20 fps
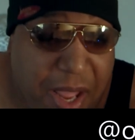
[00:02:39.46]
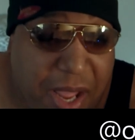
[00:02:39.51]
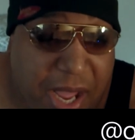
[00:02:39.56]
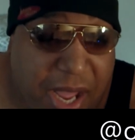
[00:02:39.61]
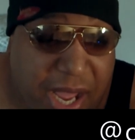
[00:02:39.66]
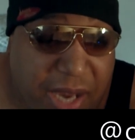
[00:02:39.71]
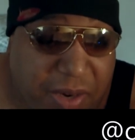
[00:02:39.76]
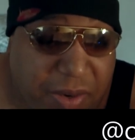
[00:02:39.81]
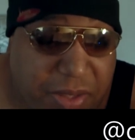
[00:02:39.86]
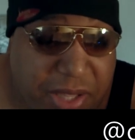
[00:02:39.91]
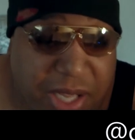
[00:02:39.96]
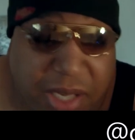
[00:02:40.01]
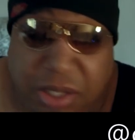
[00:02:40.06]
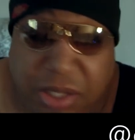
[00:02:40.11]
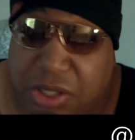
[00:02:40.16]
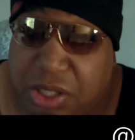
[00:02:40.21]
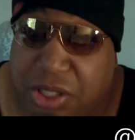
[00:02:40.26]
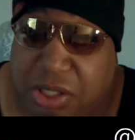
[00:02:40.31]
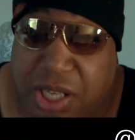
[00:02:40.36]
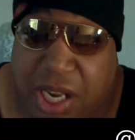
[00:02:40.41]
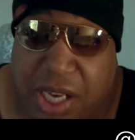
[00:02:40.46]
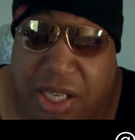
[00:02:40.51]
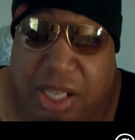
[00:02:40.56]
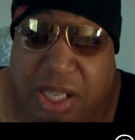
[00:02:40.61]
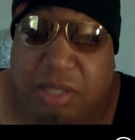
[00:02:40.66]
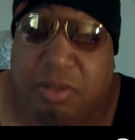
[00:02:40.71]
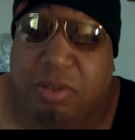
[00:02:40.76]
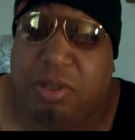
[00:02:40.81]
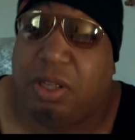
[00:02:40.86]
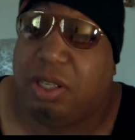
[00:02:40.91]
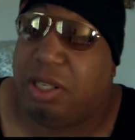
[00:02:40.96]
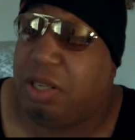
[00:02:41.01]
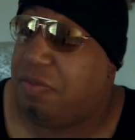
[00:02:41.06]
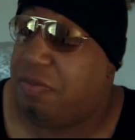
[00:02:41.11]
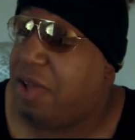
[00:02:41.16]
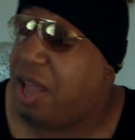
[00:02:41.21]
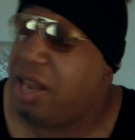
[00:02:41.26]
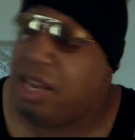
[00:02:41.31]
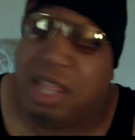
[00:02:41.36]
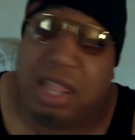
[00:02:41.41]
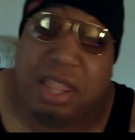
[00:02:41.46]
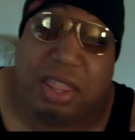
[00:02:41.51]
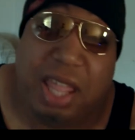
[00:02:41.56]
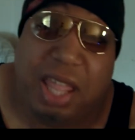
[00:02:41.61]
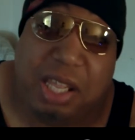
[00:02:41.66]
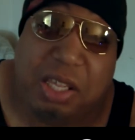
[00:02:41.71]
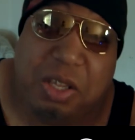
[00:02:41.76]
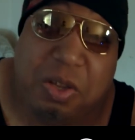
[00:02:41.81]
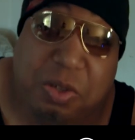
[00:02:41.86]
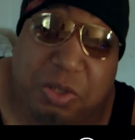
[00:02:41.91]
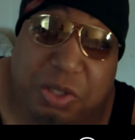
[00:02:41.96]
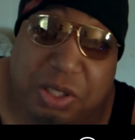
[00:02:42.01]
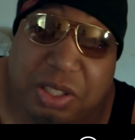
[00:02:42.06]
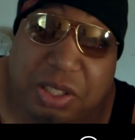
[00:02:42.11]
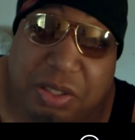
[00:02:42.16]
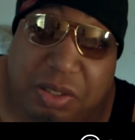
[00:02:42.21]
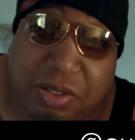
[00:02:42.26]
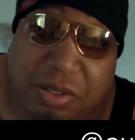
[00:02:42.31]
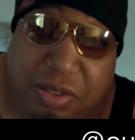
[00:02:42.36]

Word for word: I don't think you should change. Look, if I didn't think you should,